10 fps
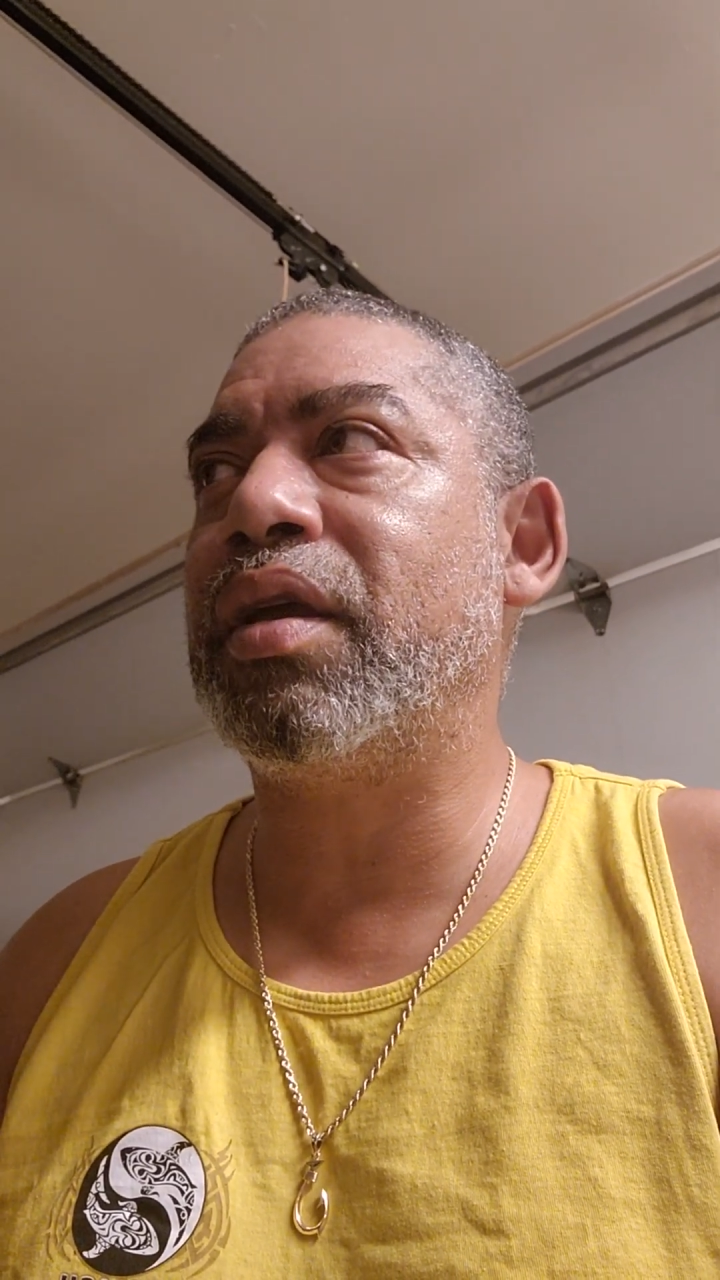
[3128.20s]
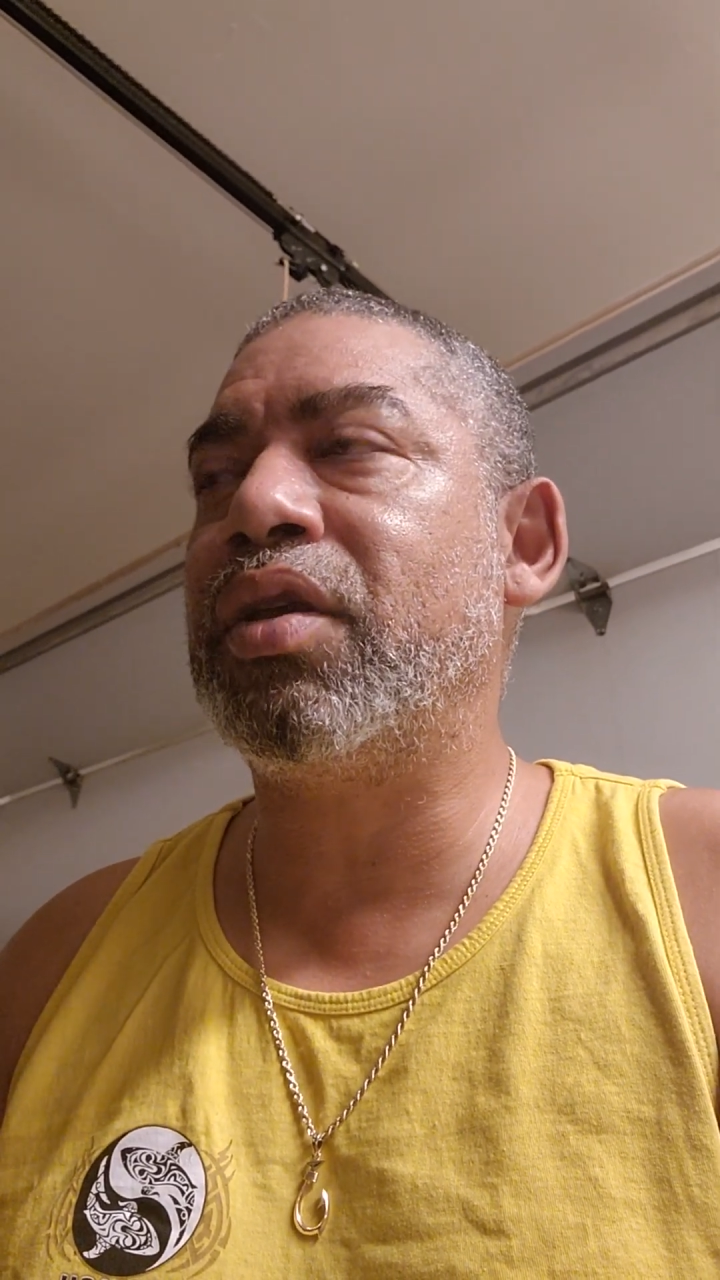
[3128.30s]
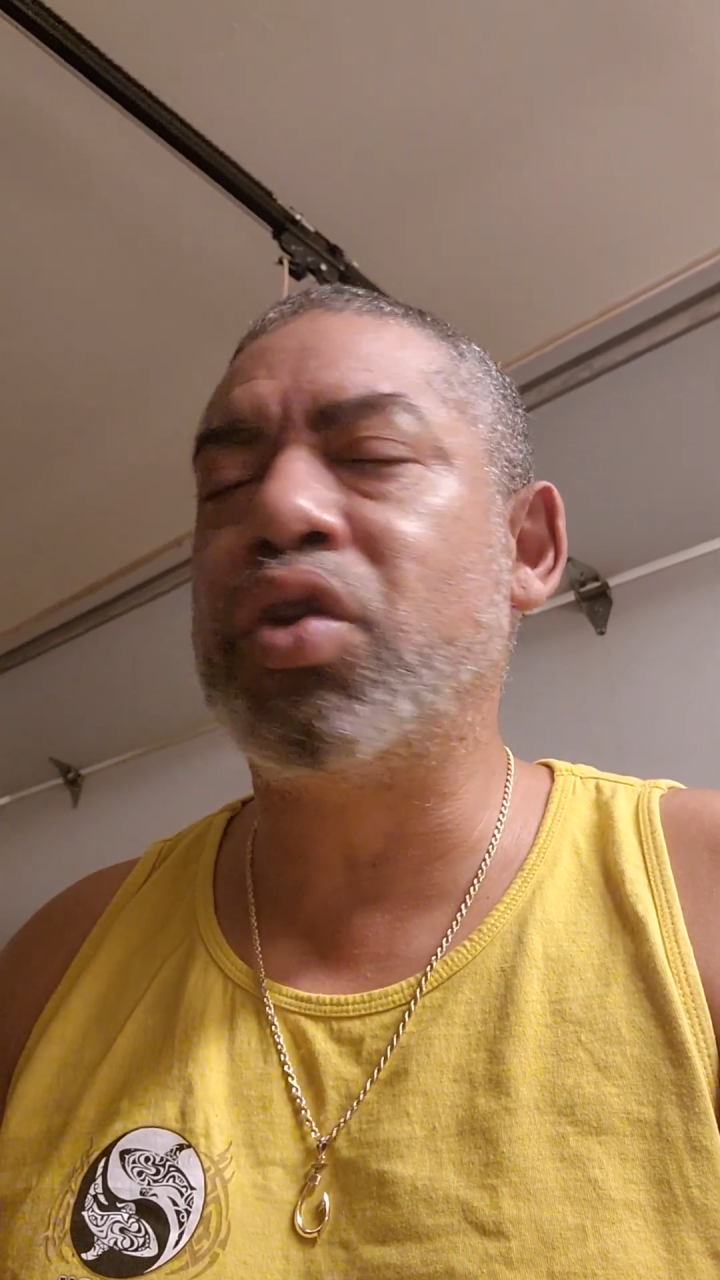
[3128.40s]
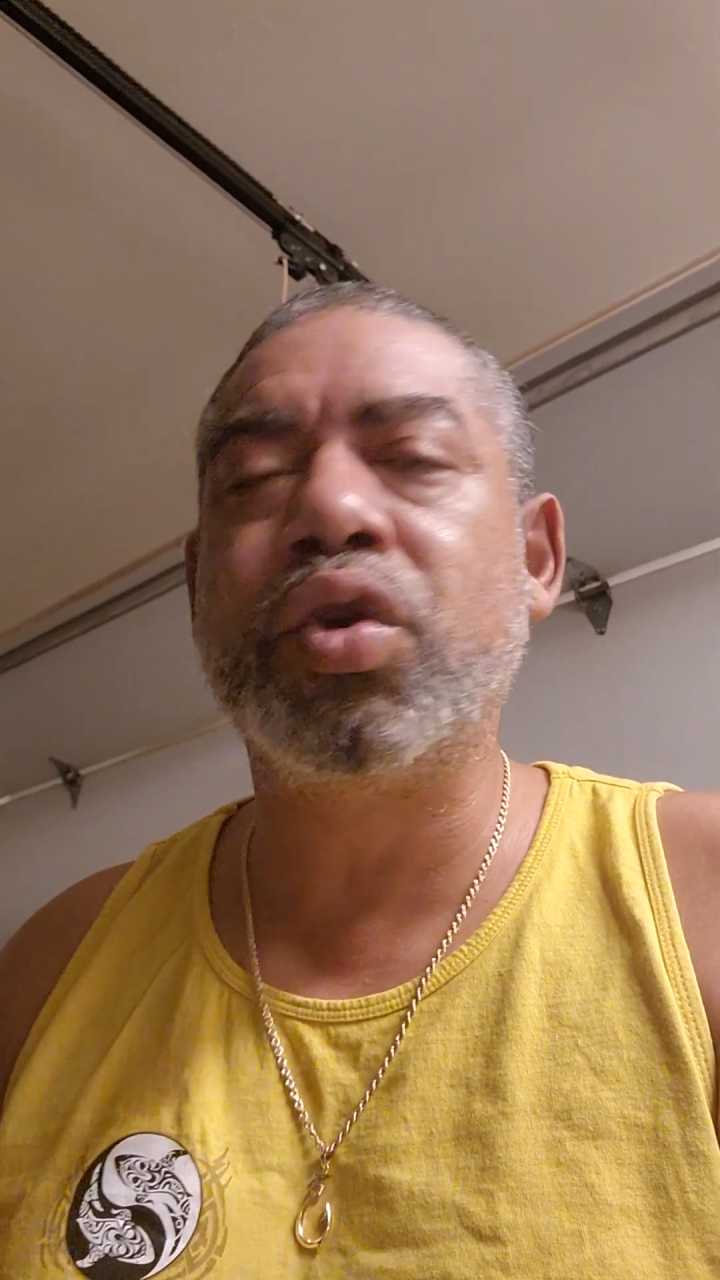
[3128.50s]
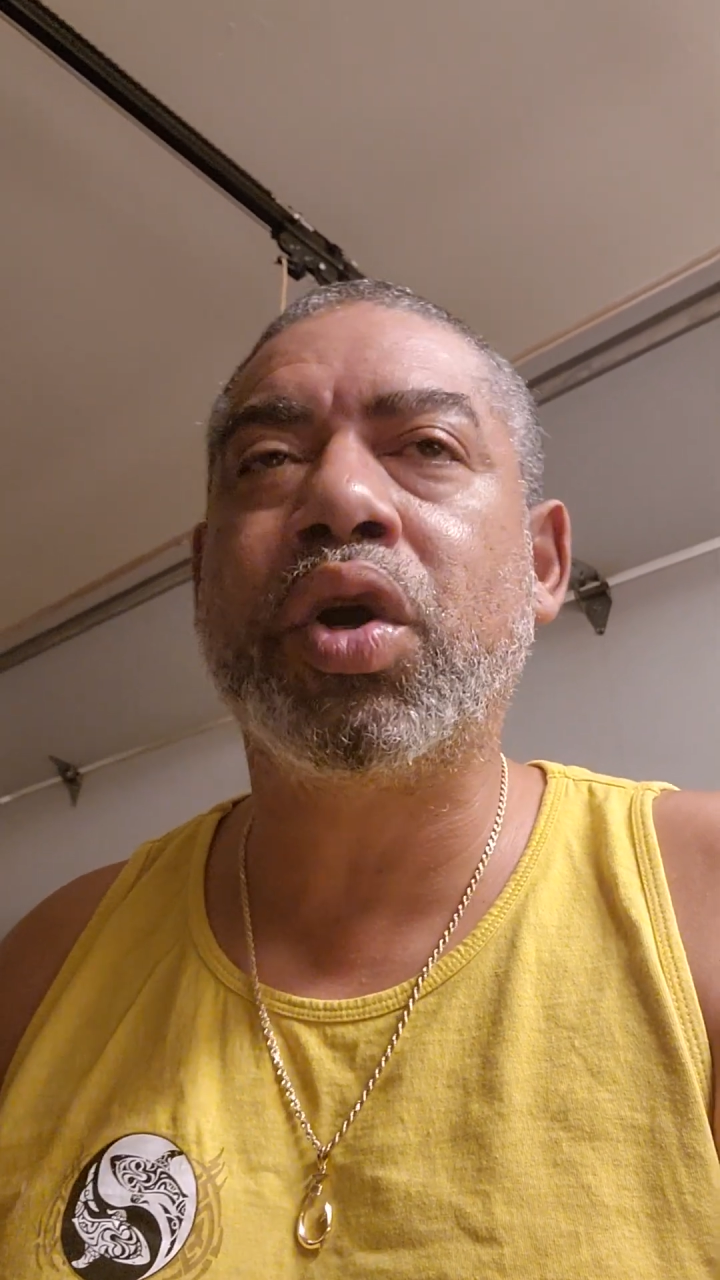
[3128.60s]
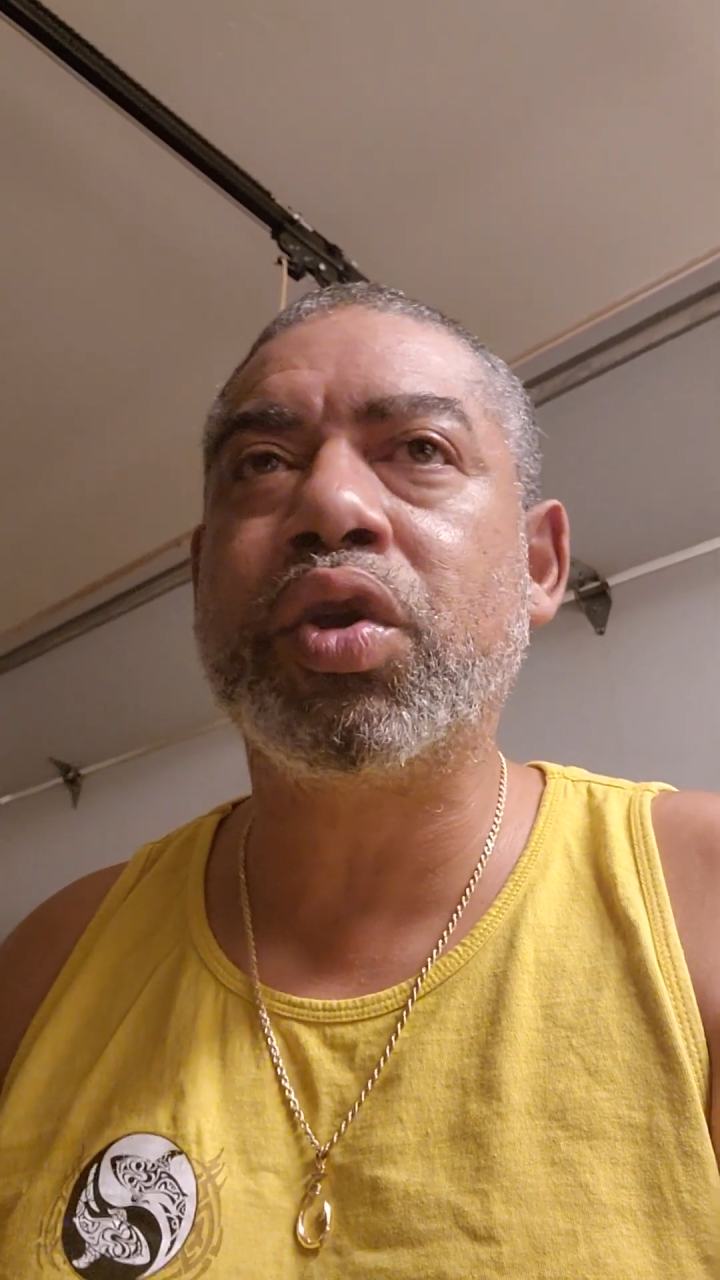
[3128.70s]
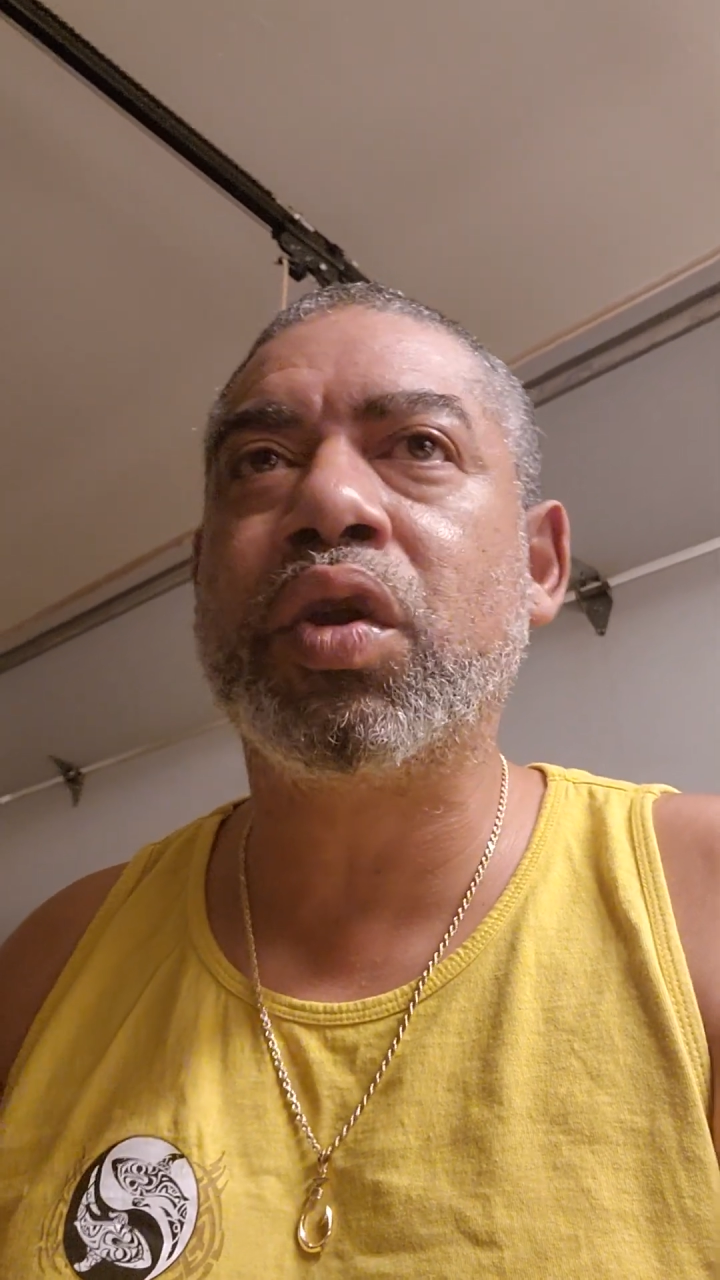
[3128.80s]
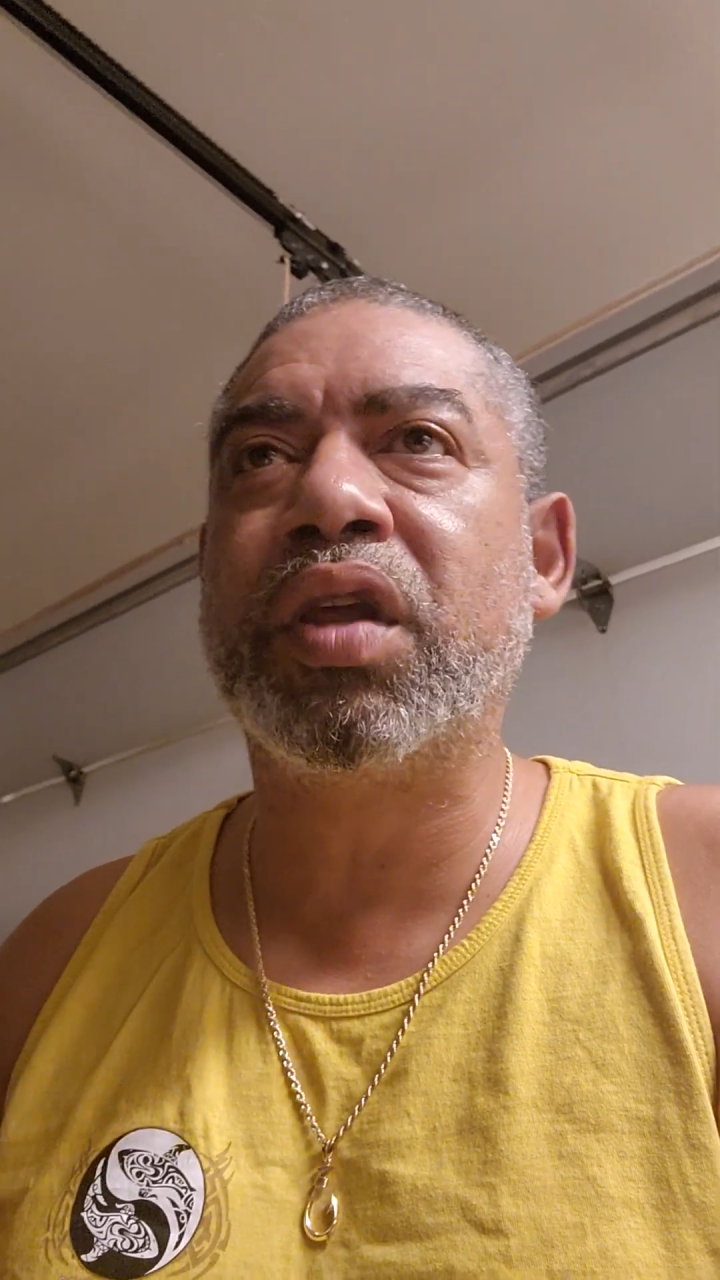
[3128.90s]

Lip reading: You know you're